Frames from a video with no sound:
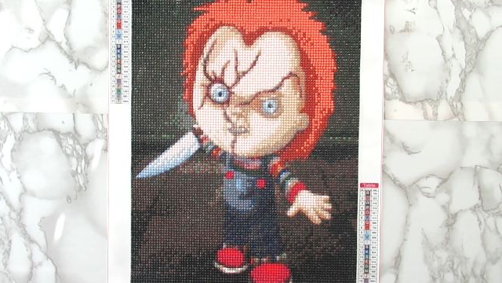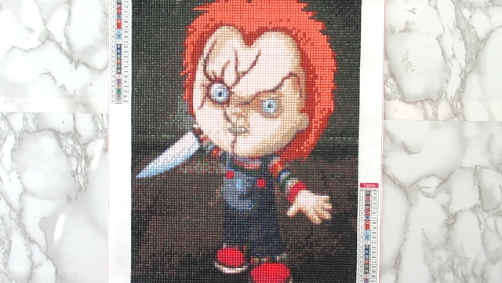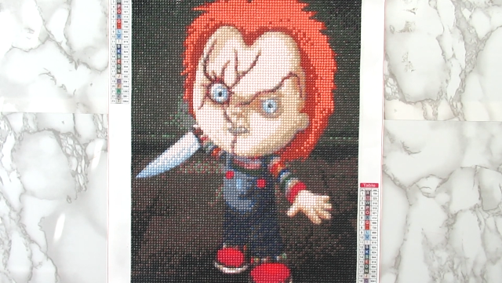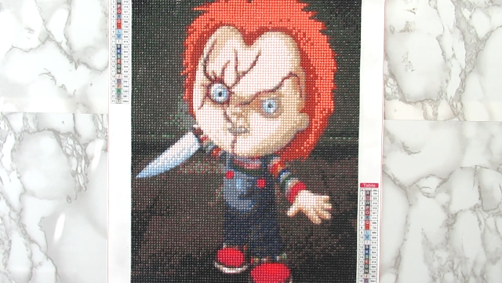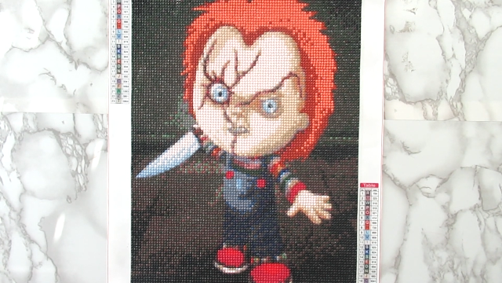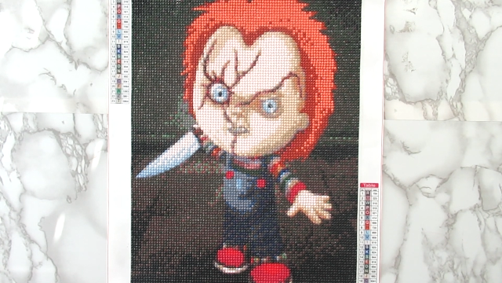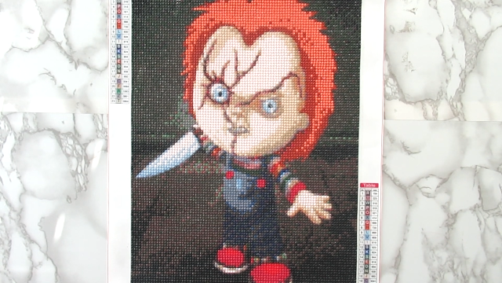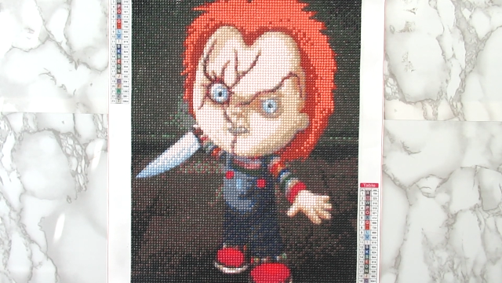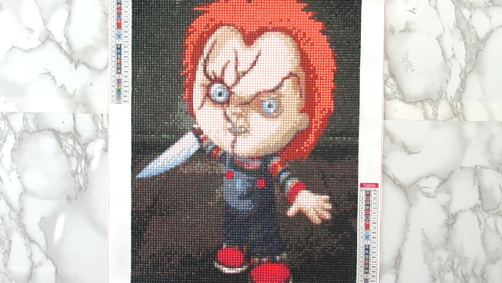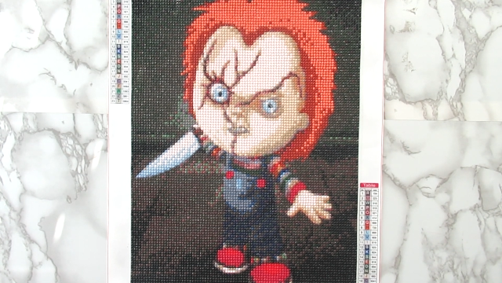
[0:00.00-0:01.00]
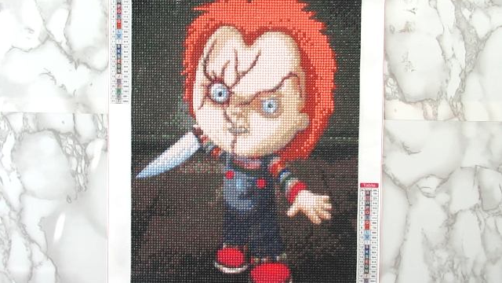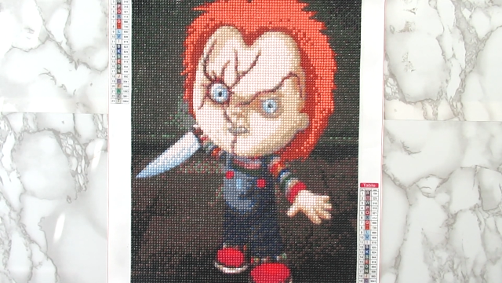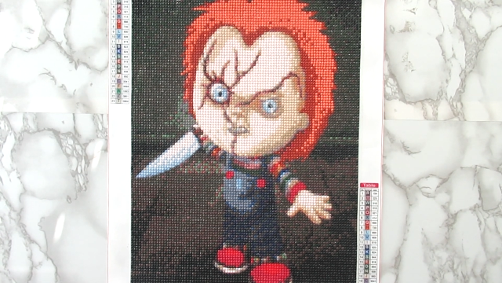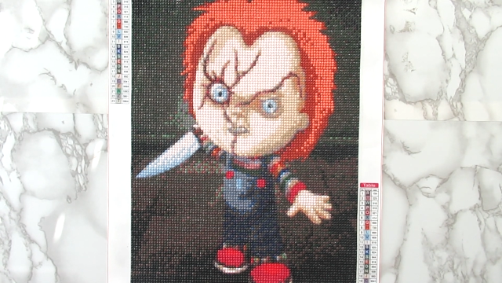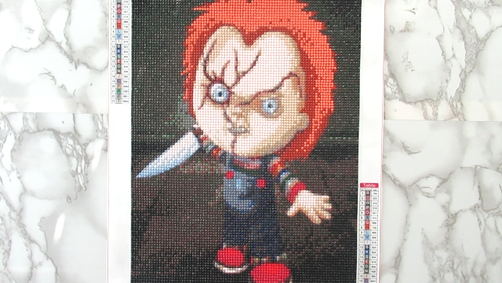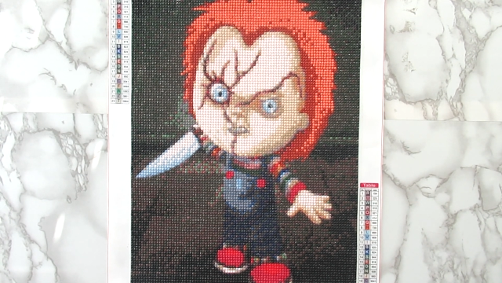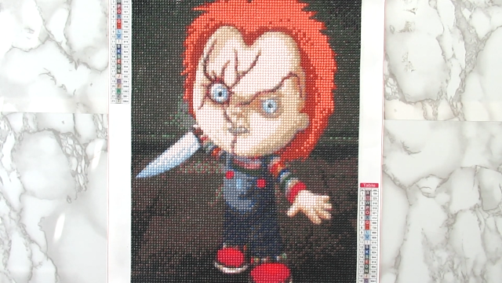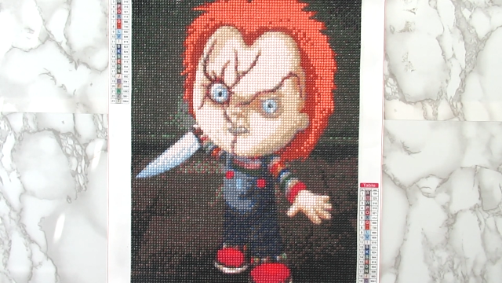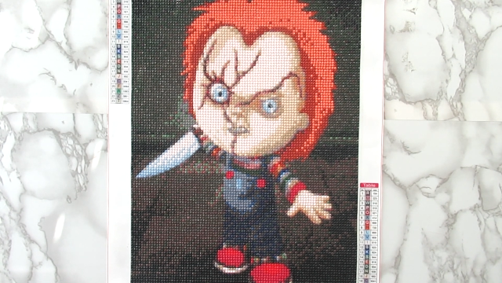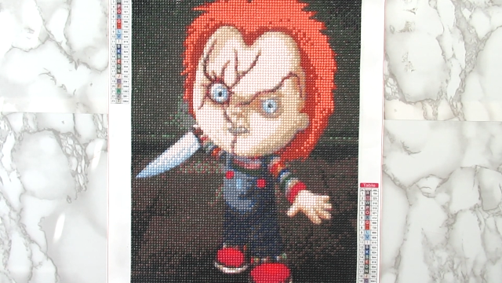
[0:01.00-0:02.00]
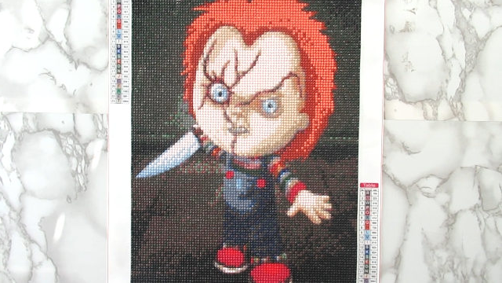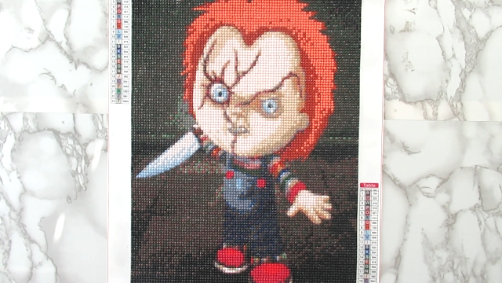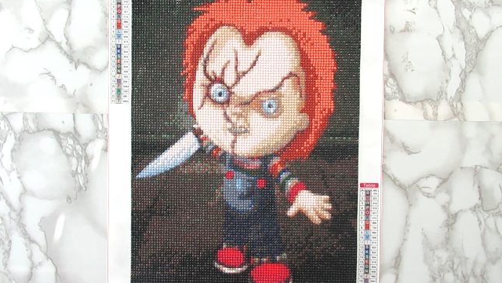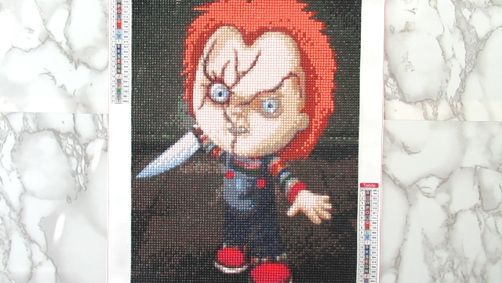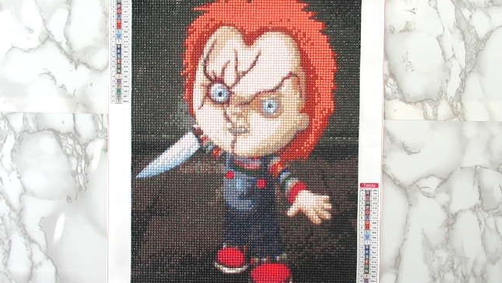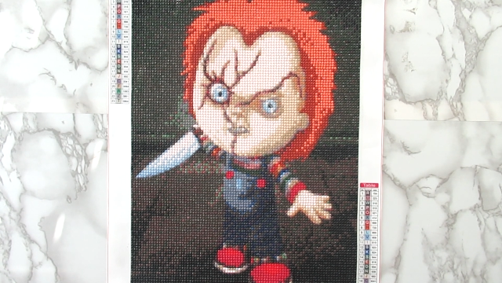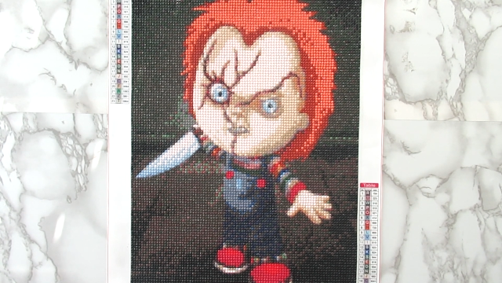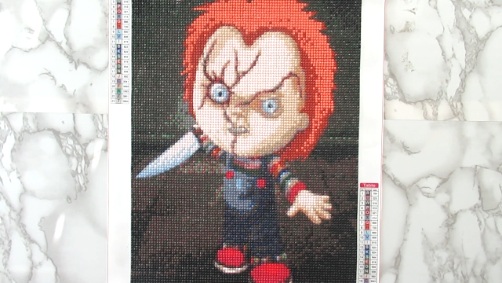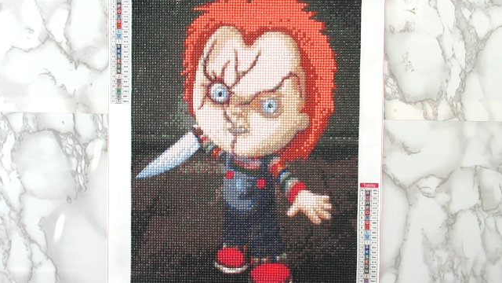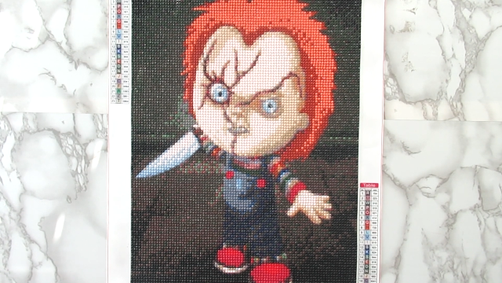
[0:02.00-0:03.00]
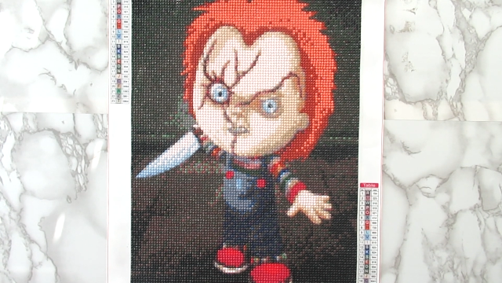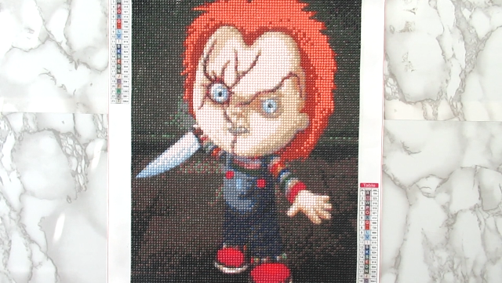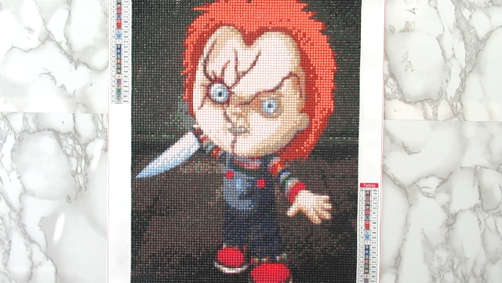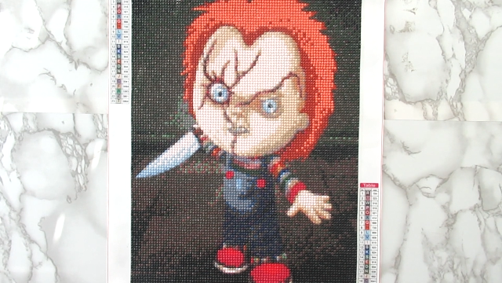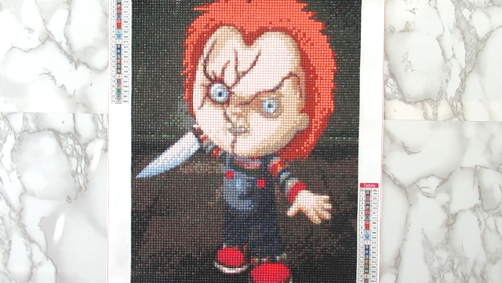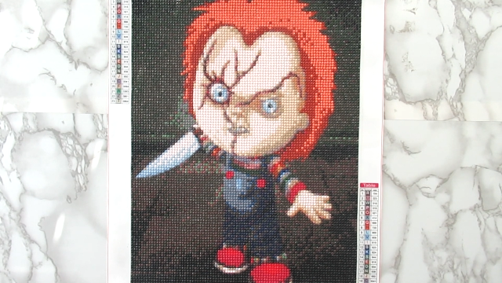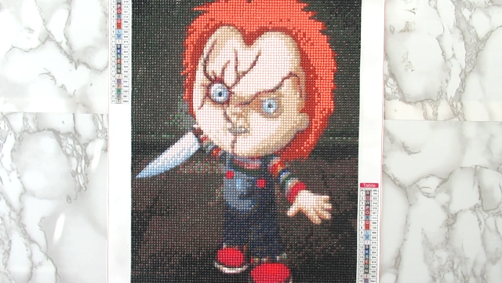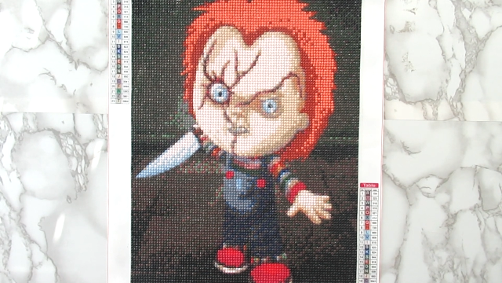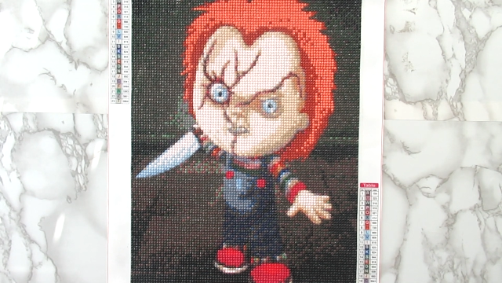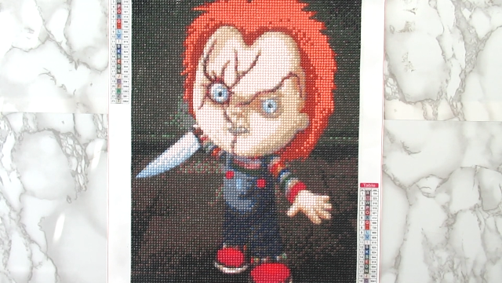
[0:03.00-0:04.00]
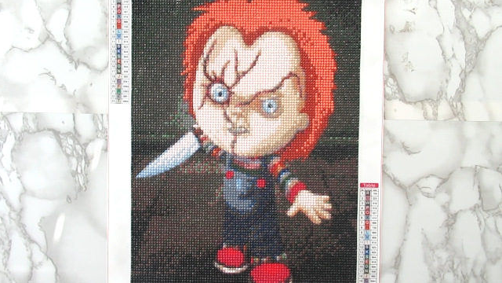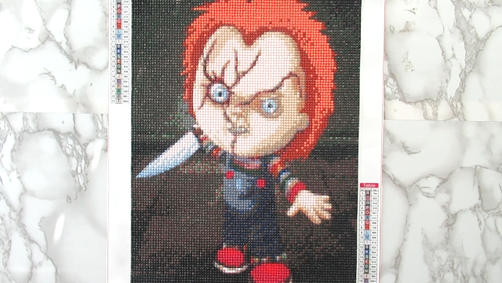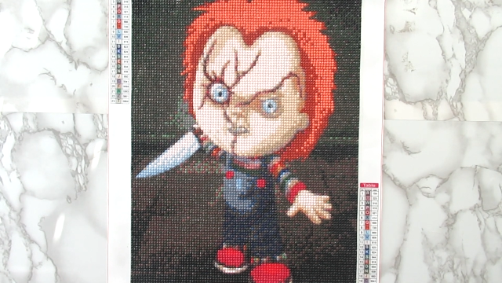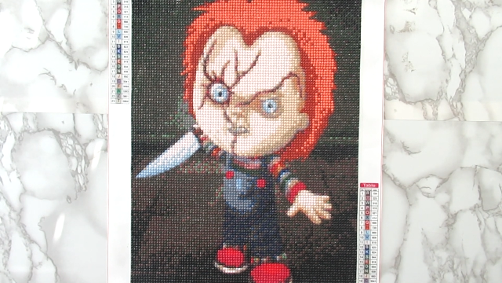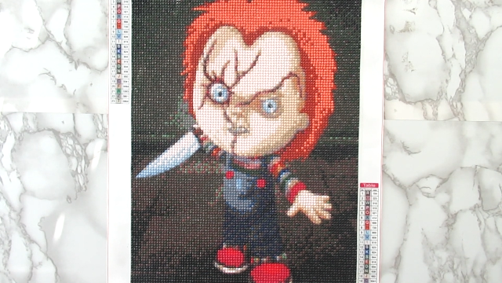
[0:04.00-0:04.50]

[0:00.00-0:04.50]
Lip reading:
[unreadable: no face in view]